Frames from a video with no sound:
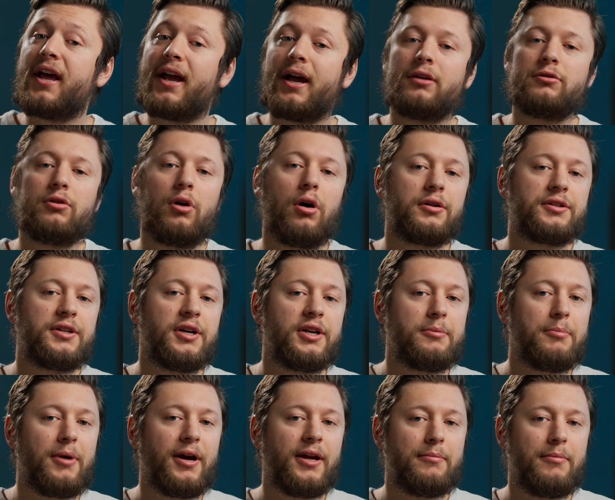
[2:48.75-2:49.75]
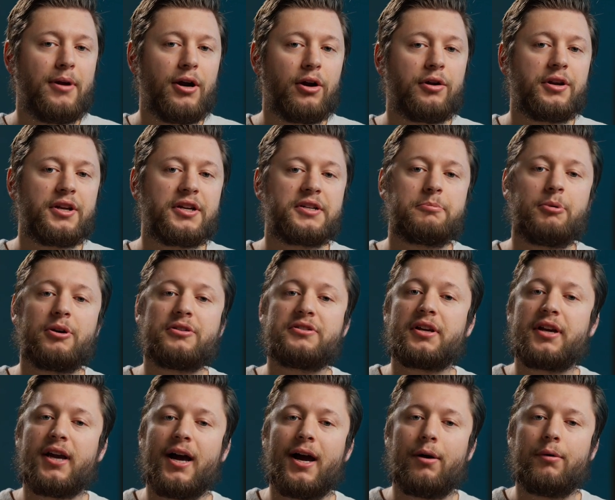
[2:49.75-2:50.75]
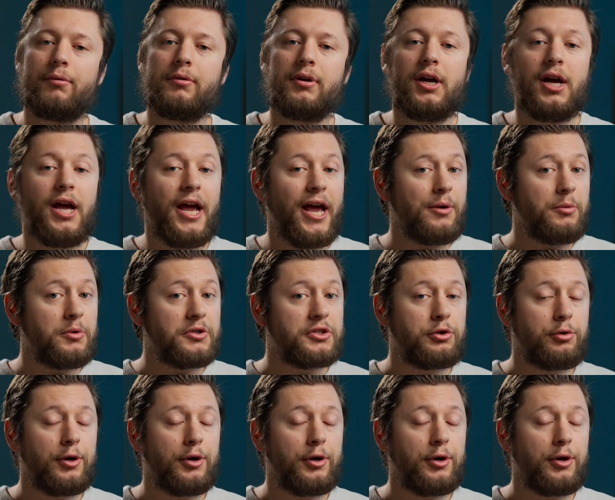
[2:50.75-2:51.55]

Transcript: day I logged onto my American Express account and was